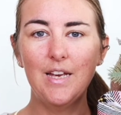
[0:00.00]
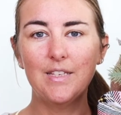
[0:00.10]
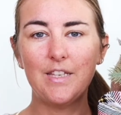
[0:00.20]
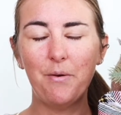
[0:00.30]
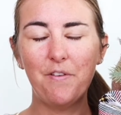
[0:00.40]

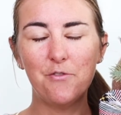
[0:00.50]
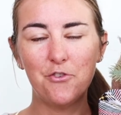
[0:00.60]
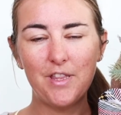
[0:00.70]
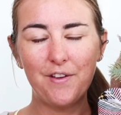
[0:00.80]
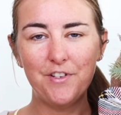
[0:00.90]
So if you
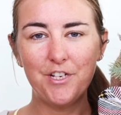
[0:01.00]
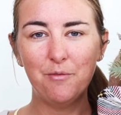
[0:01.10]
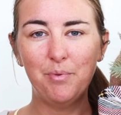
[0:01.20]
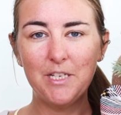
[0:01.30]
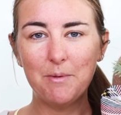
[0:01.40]
enjoyed that
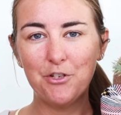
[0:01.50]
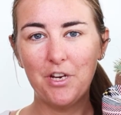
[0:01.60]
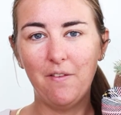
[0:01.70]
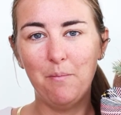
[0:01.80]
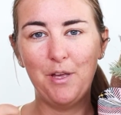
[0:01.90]
video, please make sure
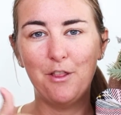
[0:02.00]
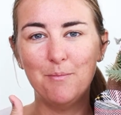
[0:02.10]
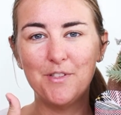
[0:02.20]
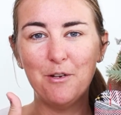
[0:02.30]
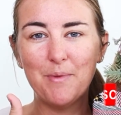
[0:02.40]
you give it a big
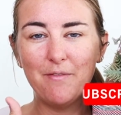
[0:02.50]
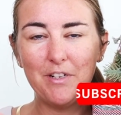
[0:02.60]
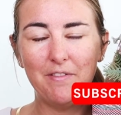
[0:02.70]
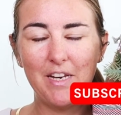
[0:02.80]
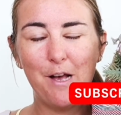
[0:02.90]
thumbs up. That
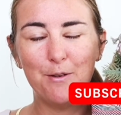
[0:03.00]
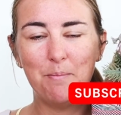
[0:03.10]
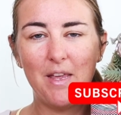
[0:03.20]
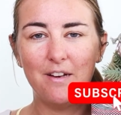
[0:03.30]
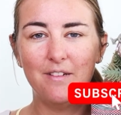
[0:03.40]
really
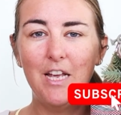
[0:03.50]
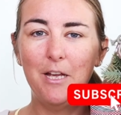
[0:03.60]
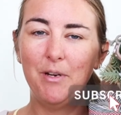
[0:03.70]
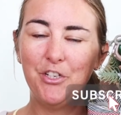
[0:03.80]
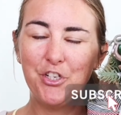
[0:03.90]
helps me out.
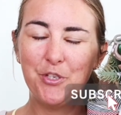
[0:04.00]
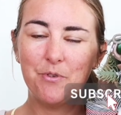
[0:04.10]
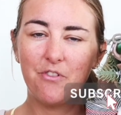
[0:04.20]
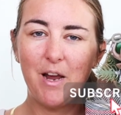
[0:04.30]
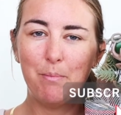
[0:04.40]
Make sure you
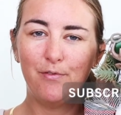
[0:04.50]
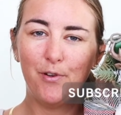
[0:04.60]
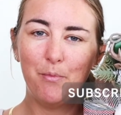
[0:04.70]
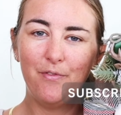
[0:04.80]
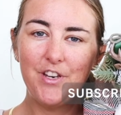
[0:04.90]
subscribe
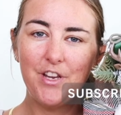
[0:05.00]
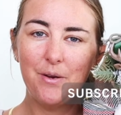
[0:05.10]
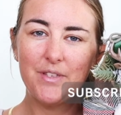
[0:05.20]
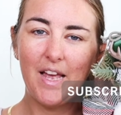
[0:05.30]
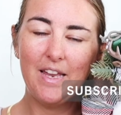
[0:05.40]
for more
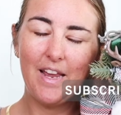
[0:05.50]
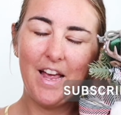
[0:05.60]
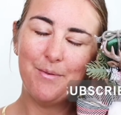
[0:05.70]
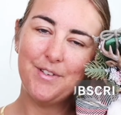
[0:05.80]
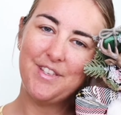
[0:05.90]
videos, and
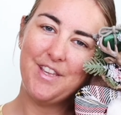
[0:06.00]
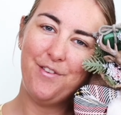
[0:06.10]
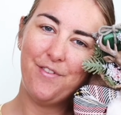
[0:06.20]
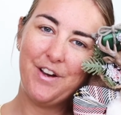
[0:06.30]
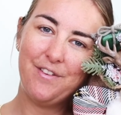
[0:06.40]
I will
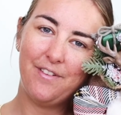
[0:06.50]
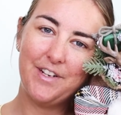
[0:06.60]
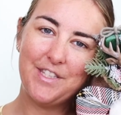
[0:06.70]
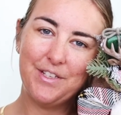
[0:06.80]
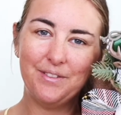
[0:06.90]
see you
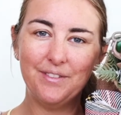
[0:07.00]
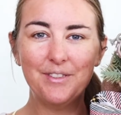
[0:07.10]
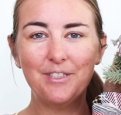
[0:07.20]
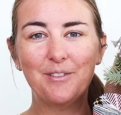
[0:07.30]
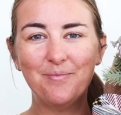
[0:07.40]
very
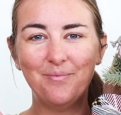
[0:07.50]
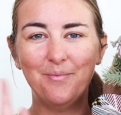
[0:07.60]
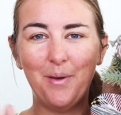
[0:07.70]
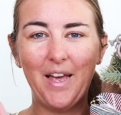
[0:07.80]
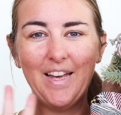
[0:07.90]
soon.
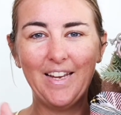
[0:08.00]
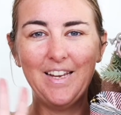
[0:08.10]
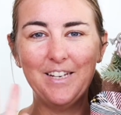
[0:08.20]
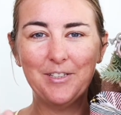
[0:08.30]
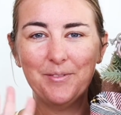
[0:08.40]

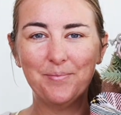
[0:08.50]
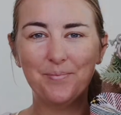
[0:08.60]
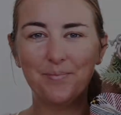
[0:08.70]
Bye!